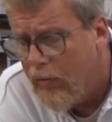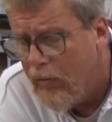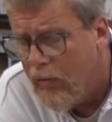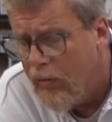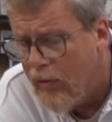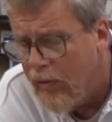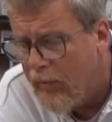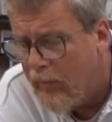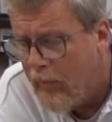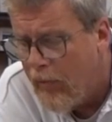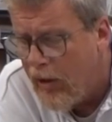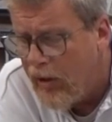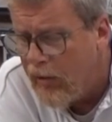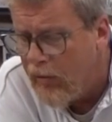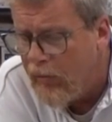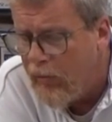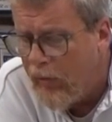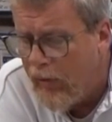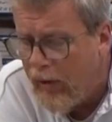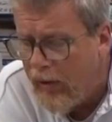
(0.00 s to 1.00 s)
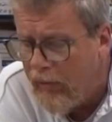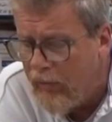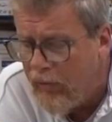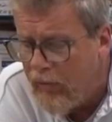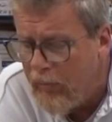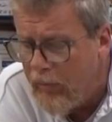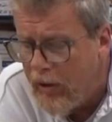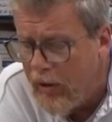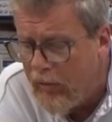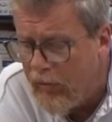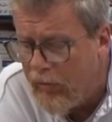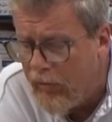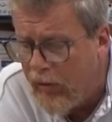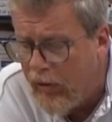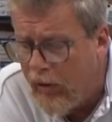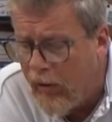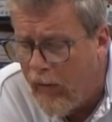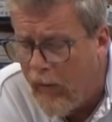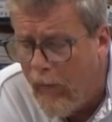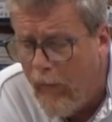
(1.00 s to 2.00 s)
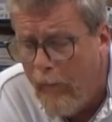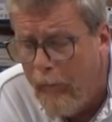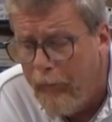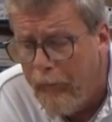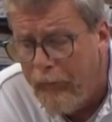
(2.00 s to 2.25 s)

or the microwave to be a trigger,